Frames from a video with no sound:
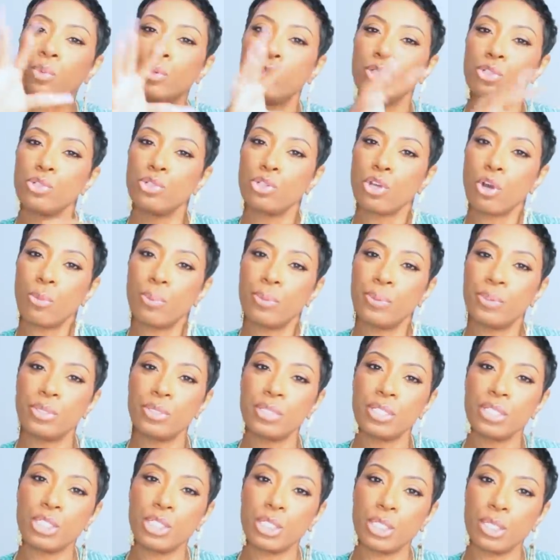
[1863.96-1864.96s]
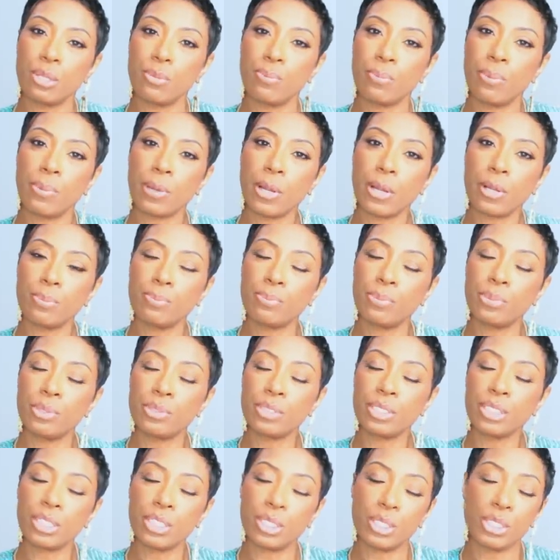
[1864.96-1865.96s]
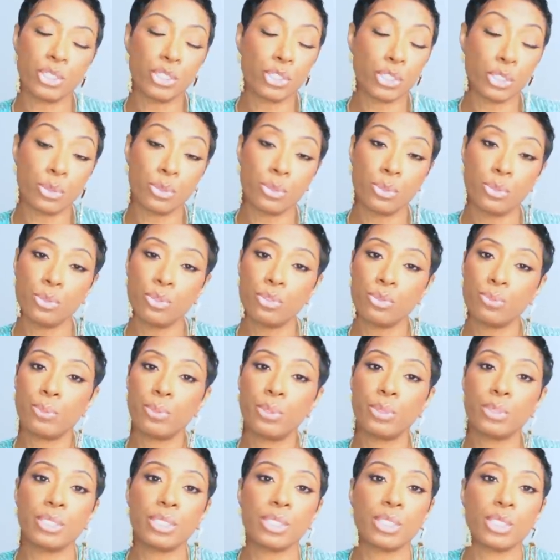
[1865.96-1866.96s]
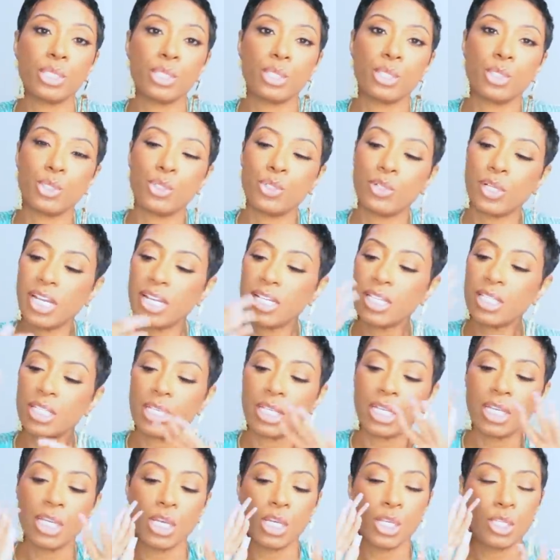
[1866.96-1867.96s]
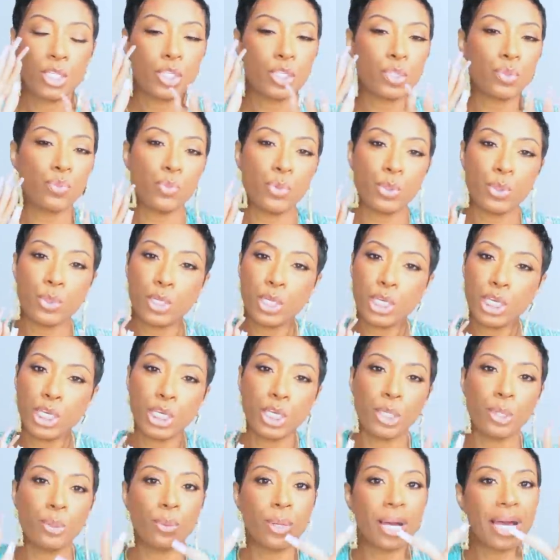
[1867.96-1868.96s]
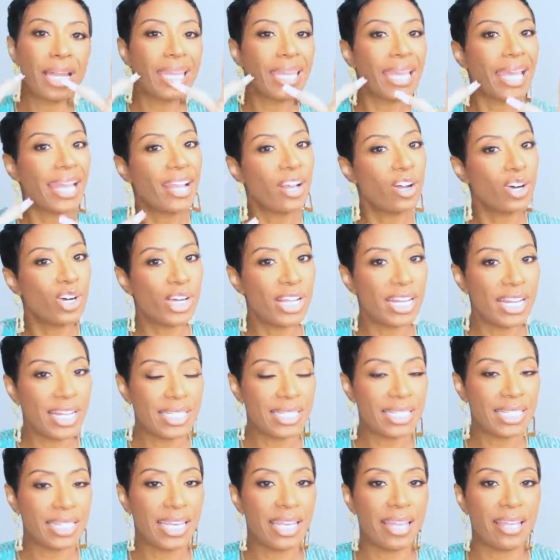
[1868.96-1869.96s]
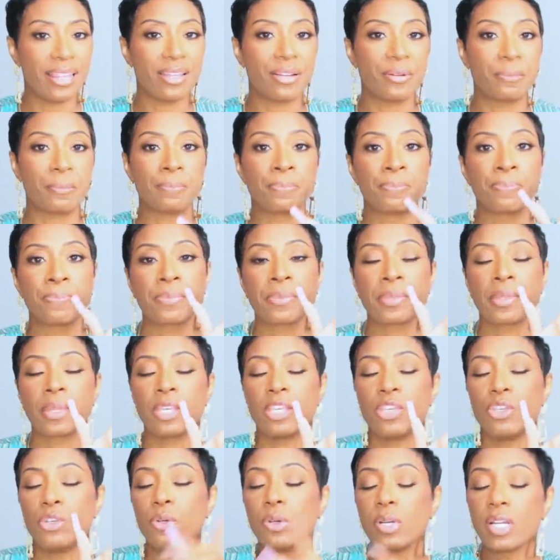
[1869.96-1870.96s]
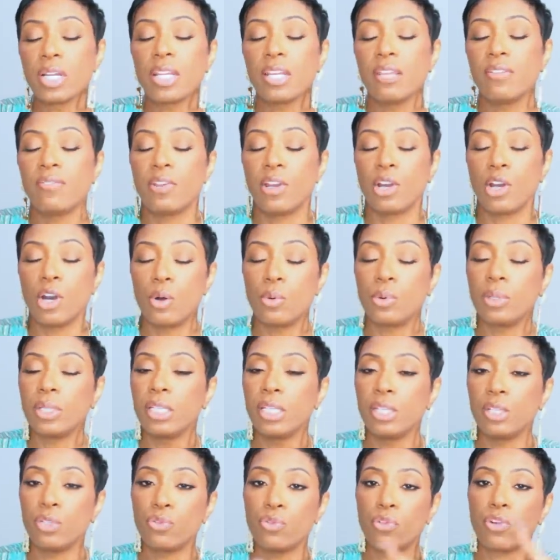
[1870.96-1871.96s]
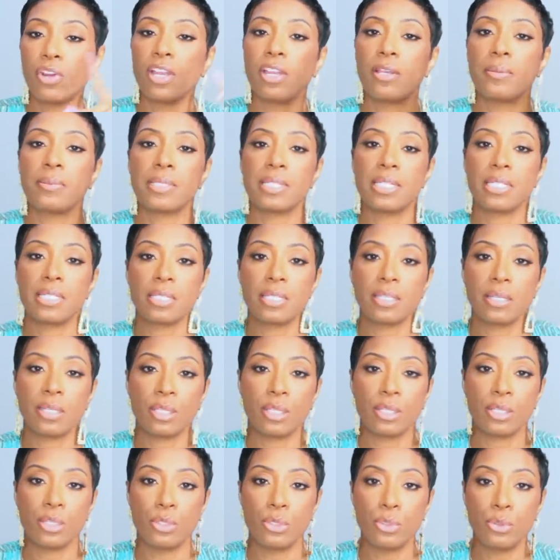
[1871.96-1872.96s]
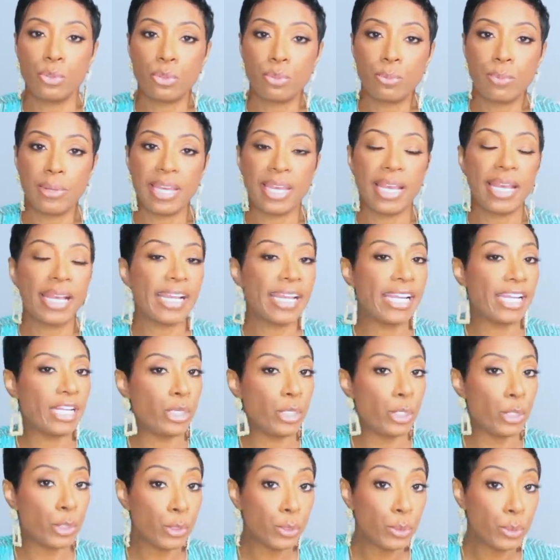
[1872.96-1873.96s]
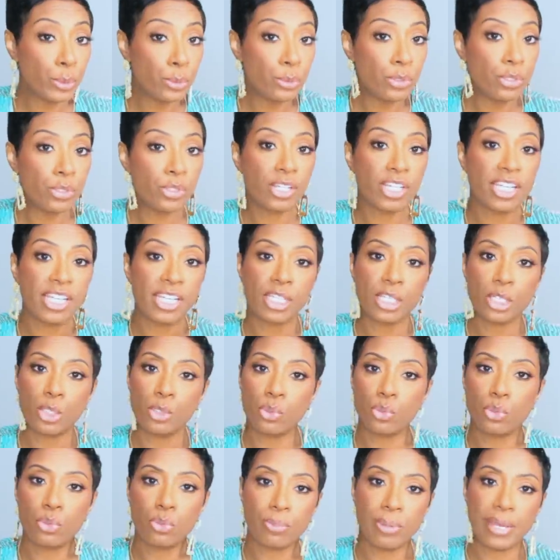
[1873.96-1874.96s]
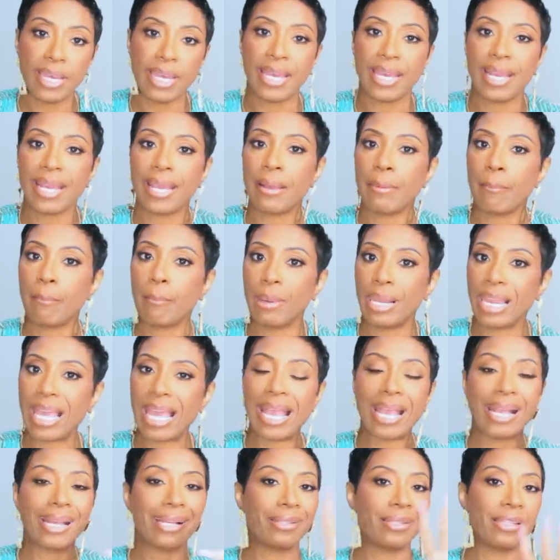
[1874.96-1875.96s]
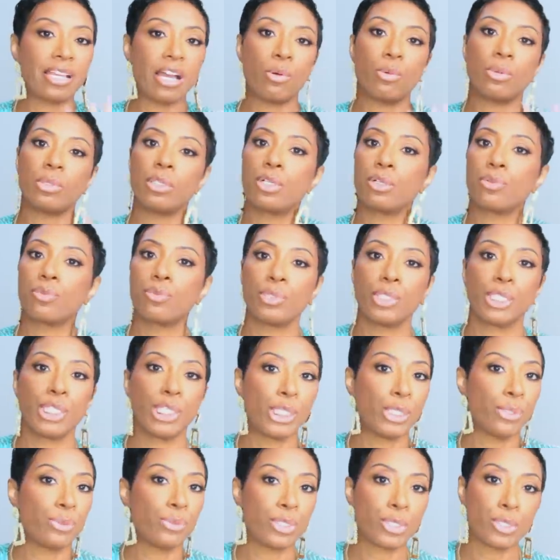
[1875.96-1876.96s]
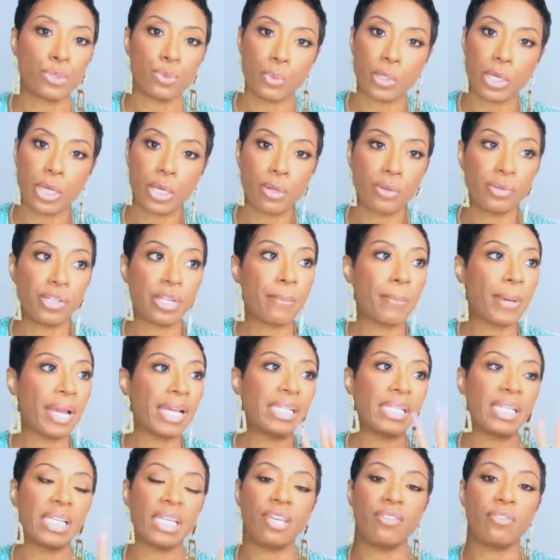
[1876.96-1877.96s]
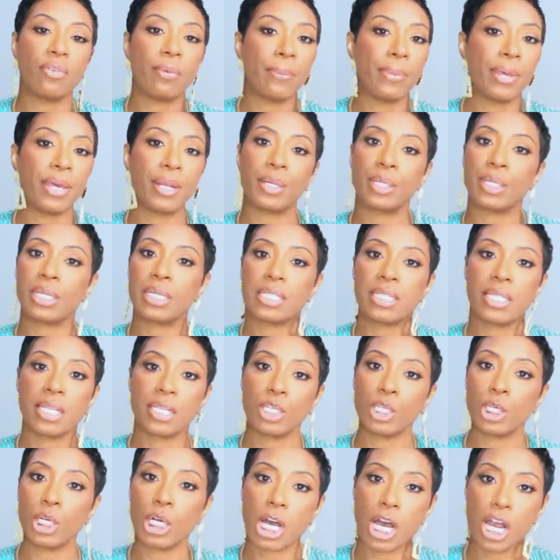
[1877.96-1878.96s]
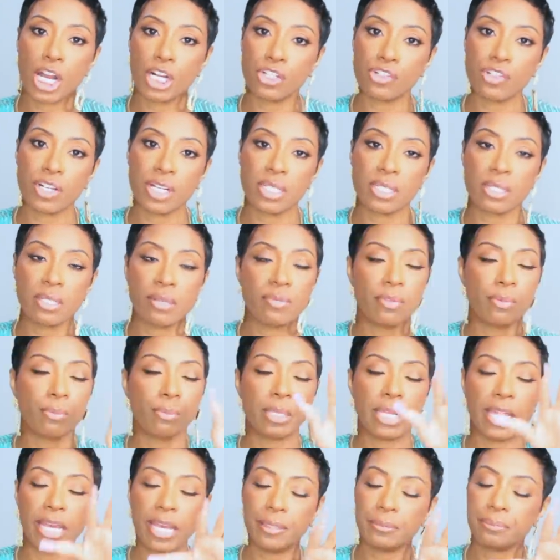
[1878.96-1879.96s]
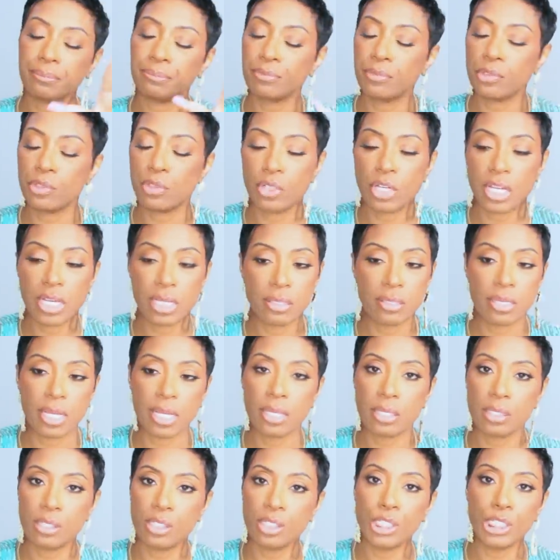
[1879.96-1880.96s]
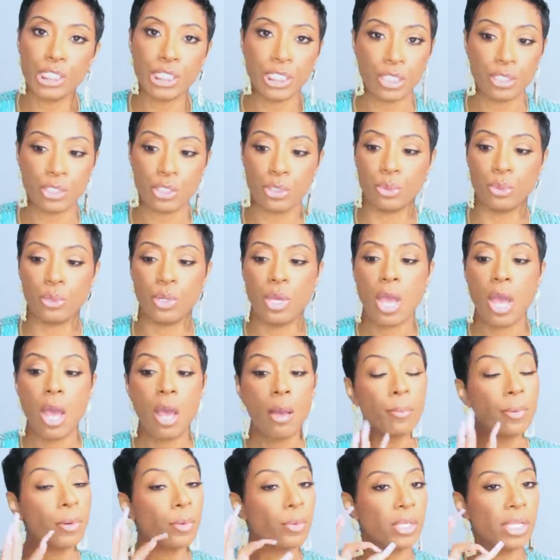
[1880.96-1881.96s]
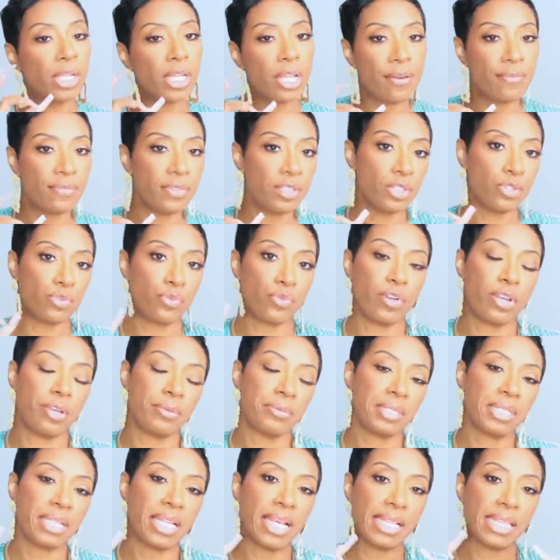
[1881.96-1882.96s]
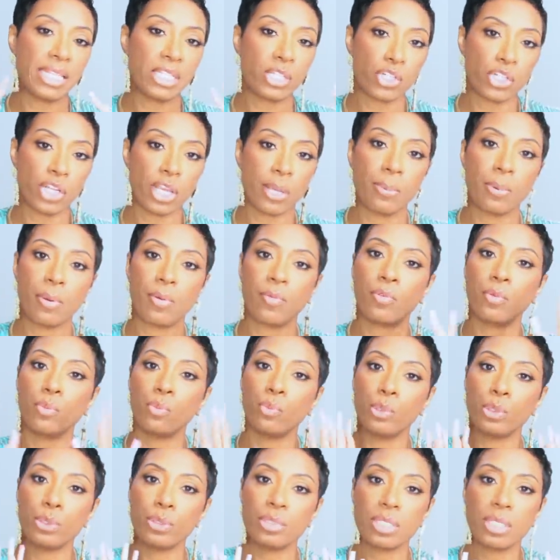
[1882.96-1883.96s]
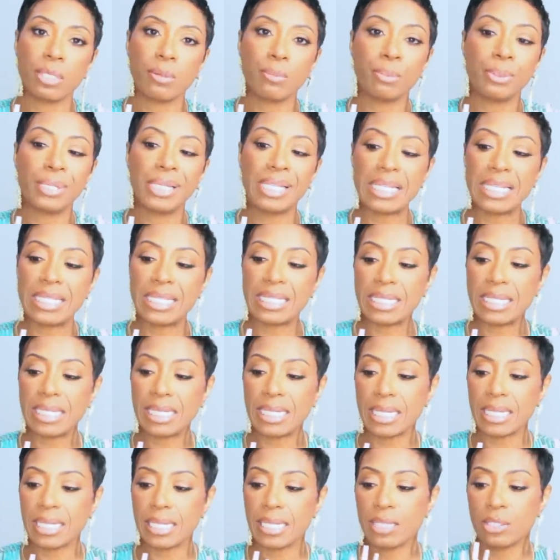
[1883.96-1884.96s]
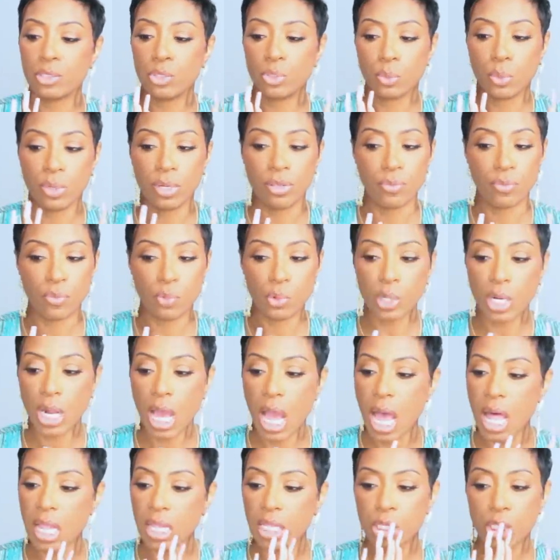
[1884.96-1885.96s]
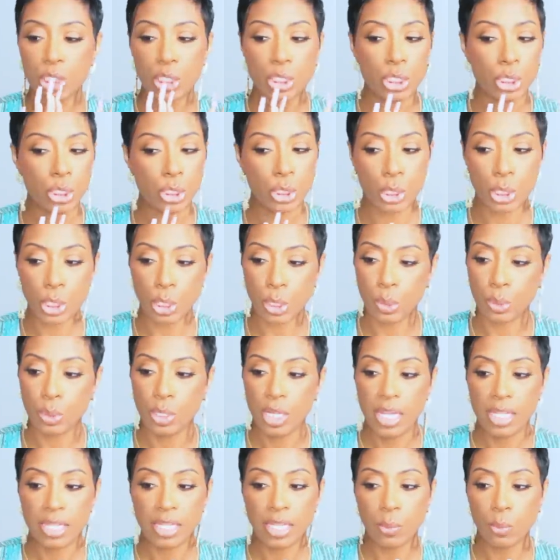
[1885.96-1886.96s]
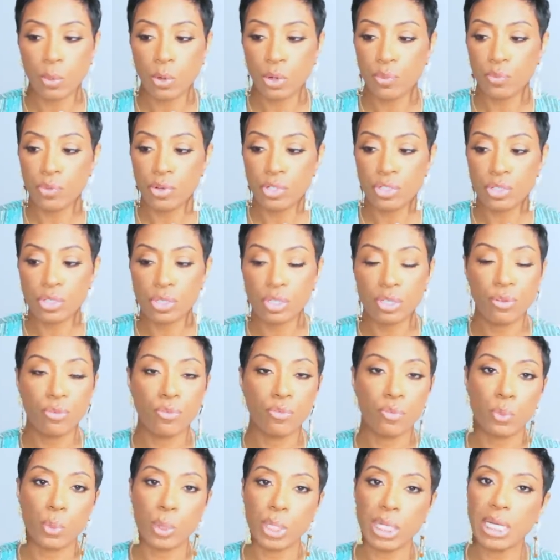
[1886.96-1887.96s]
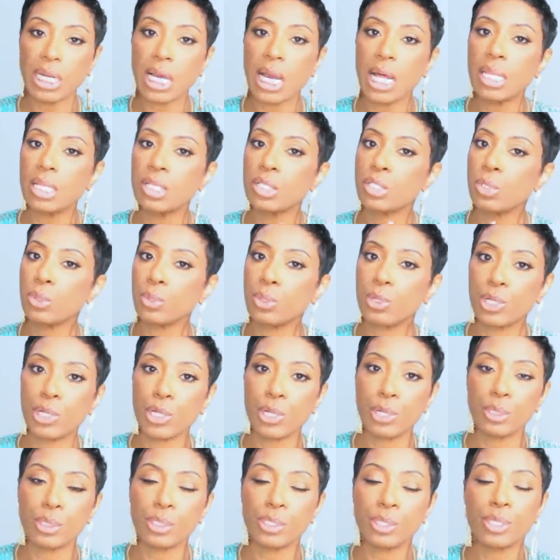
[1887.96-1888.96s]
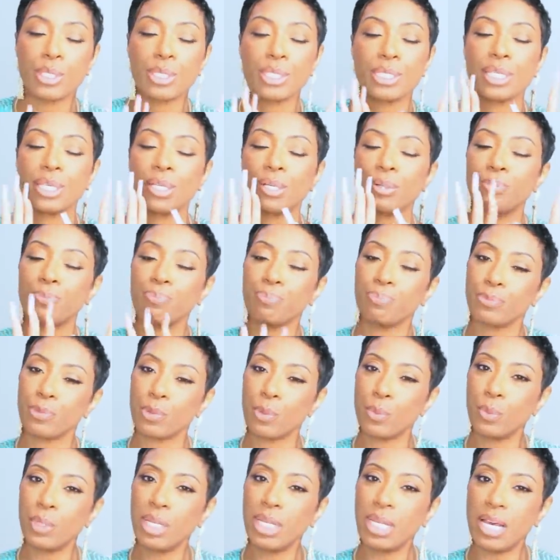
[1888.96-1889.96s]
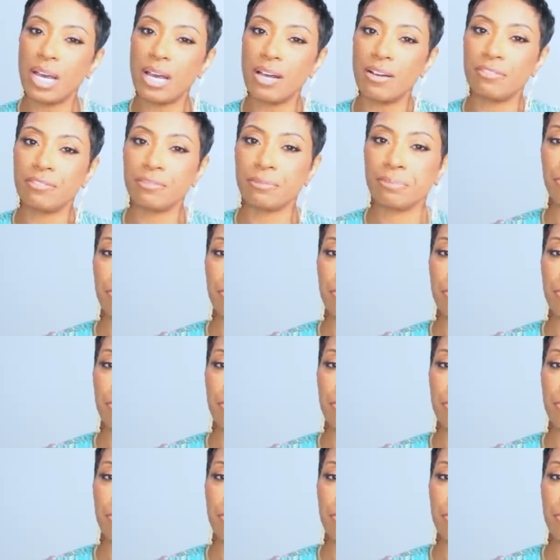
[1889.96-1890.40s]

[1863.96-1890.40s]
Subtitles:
which, you know, pulls into the shoes, pulls into the dress. It's real cute. I like all that together. You could even go with these frames, and instead of the noodle bag in nude, you could get the noodle bag in black. That would look really cute as well. That might look even better because the little contrast of the black. So that'll look good too. But we love these frames. I like the shape of them. Real simplistic. $24. You know, they were originally $40, so they're currently on sale. We love.